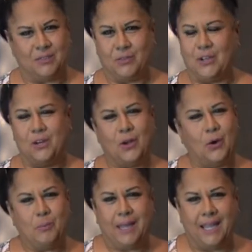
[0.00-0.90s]
if you're gonna
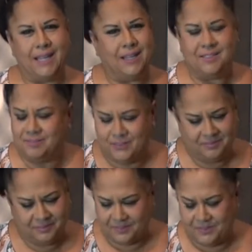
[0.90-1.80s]
go big
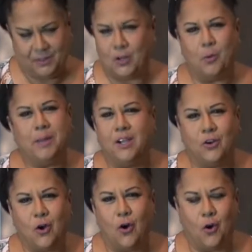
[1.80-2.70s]
or
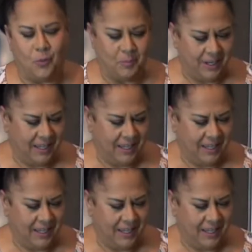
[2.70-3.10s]
go home.